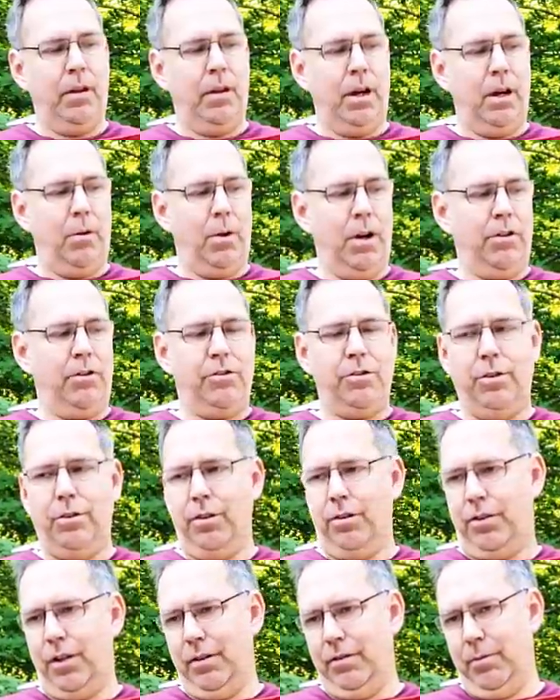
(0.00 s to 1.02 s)
I wanted to show
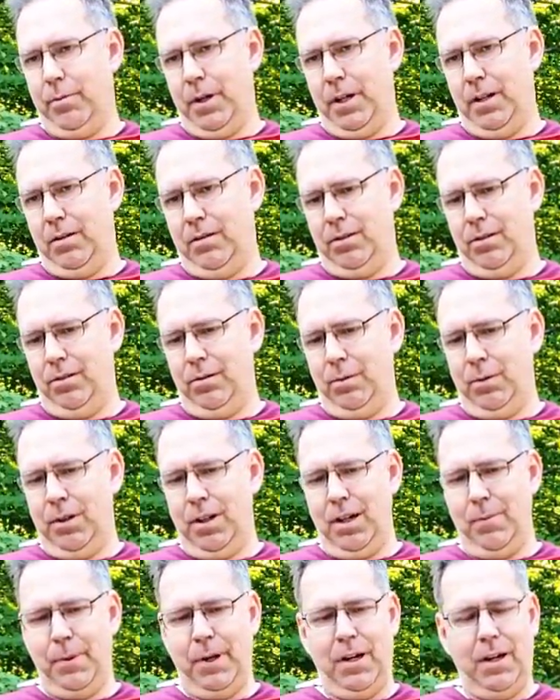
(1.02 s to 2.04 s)
this to everybody. I'll do some
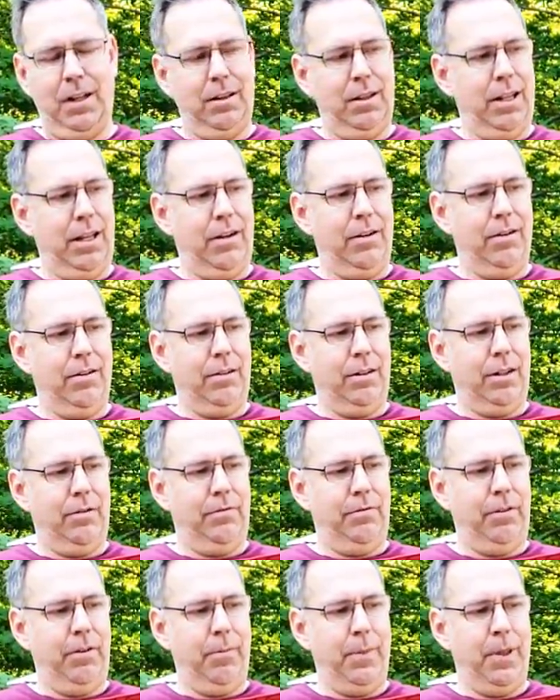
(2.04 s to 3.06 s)
climbing on it later and, and
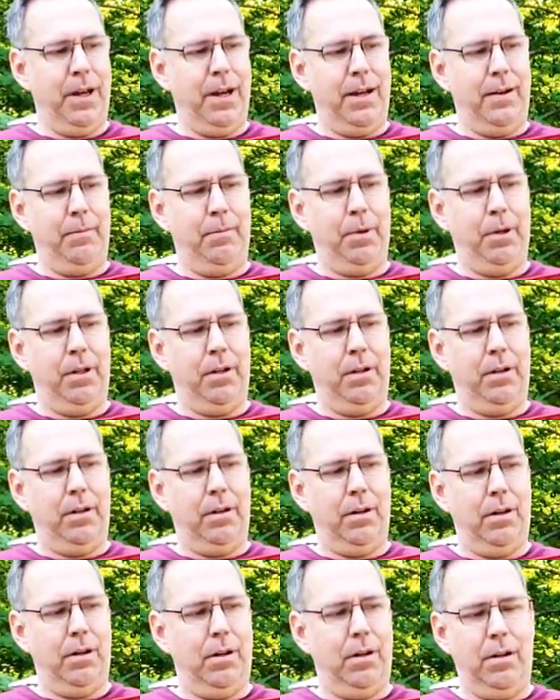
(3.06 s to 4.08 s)
film that, but
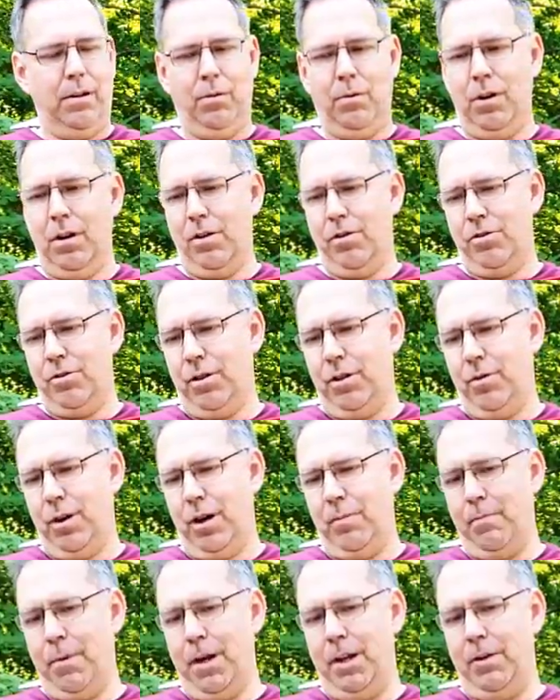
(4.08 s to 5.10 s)
I, I wanted to show you what
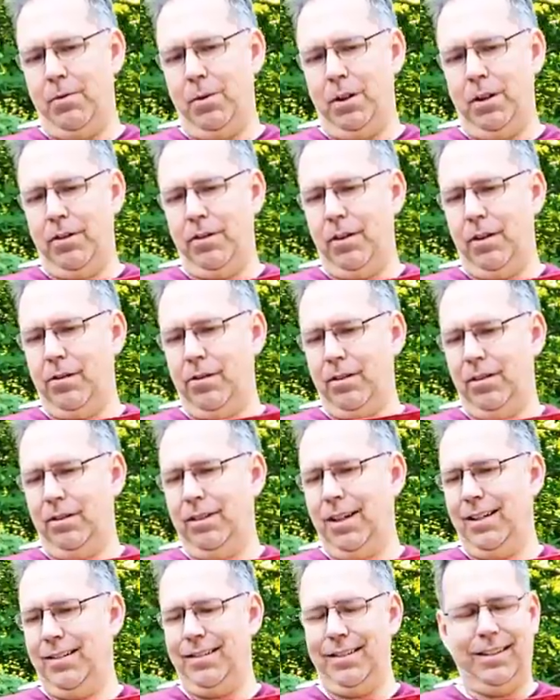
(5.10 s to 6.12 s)
I made while it's all still
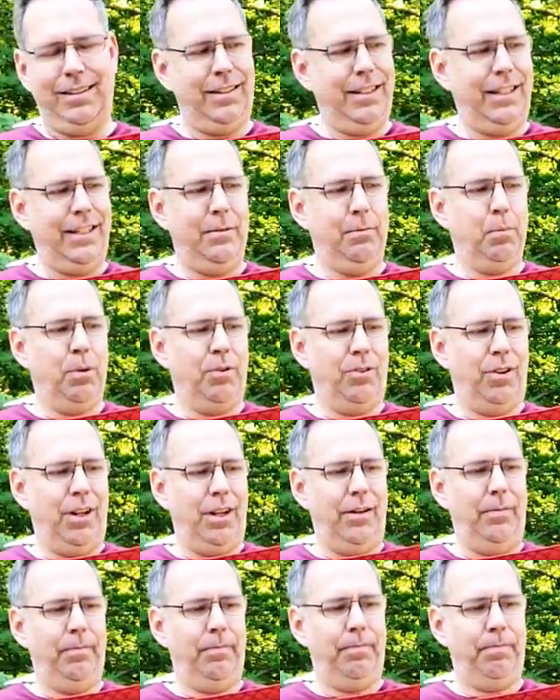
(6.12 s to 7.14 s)
nice and clean and
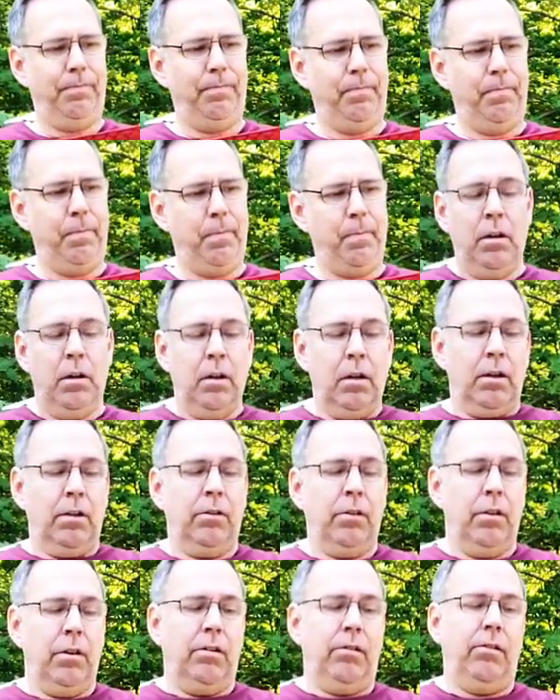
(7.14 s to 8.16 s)
pristine.
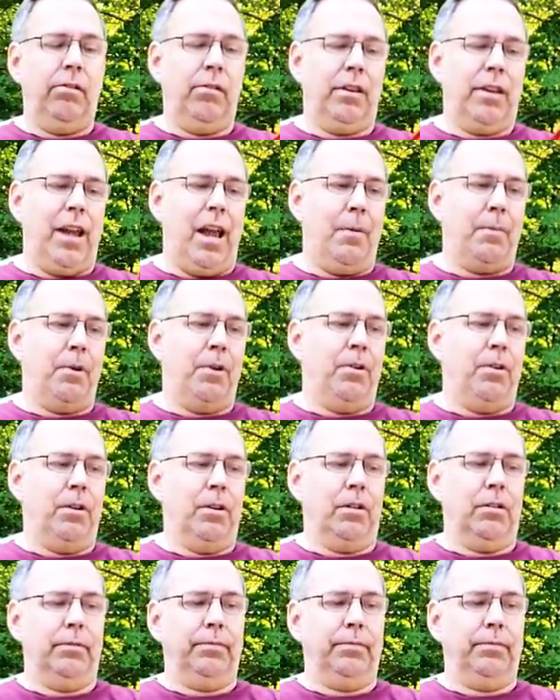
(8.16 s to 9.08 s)
So this is the captain hook.